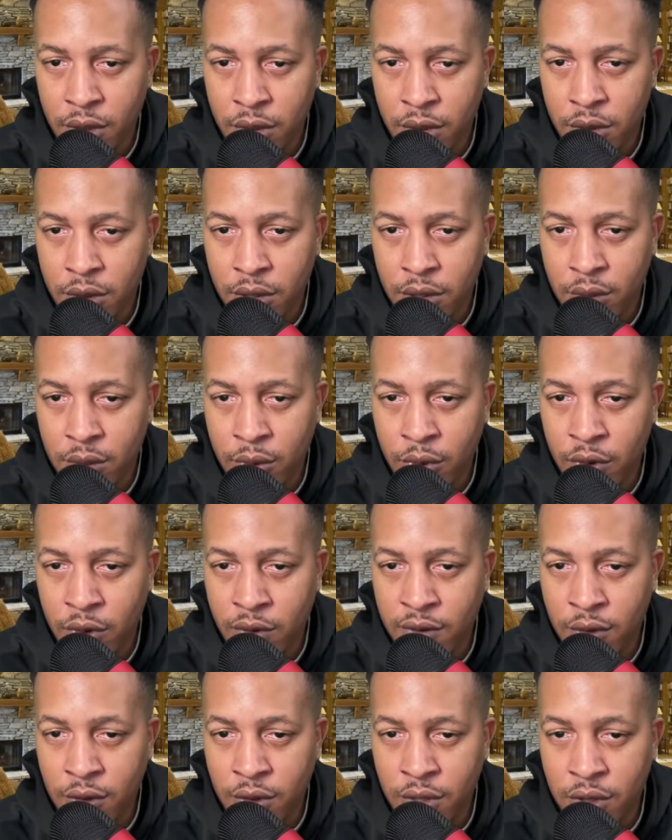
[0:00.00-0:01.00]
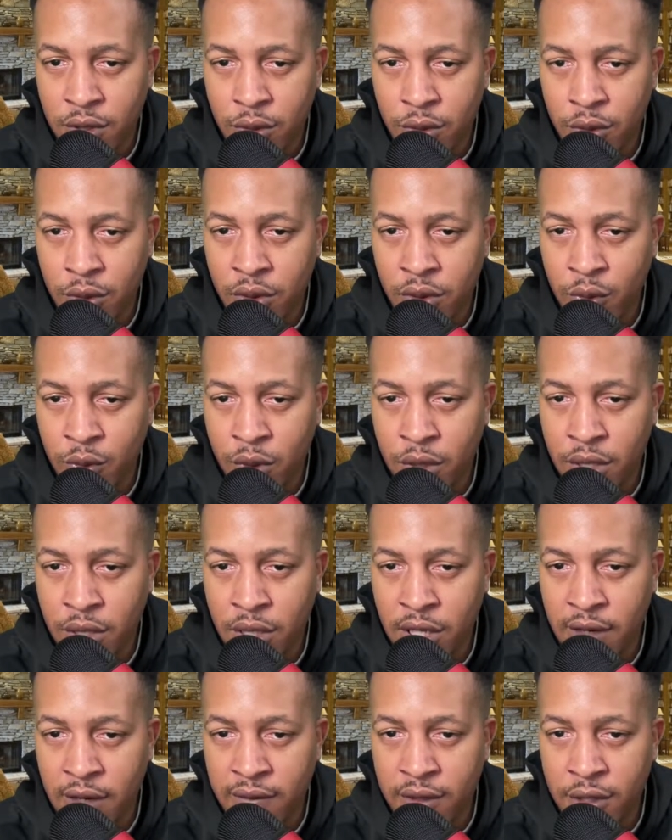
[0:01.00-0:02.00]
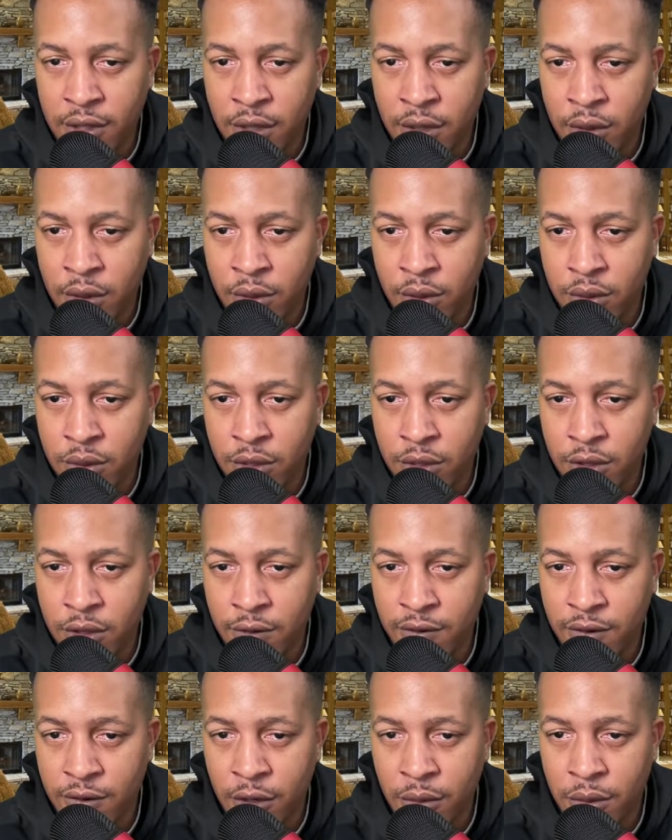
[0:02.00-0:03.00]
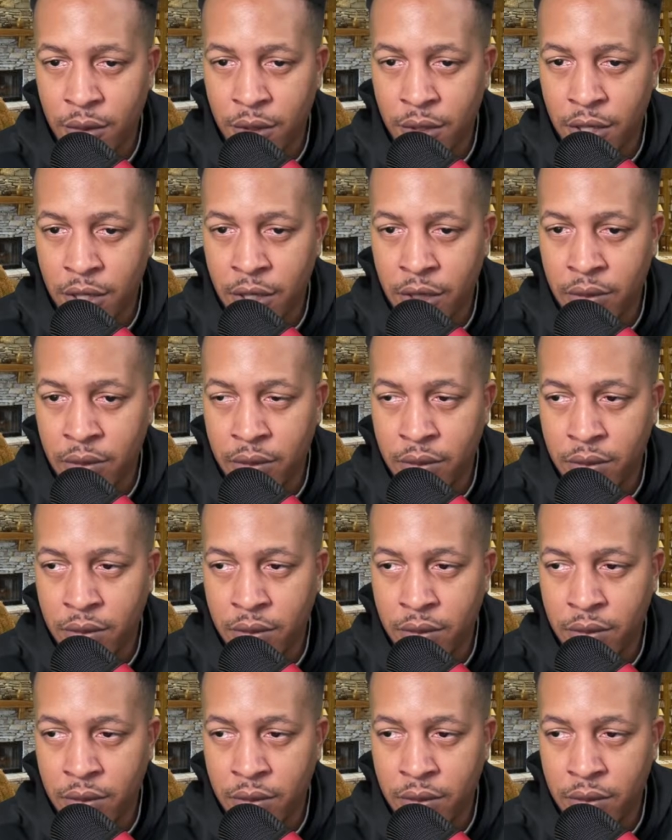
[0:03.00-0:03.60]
Timberwolves only scoring 111 though so far per game.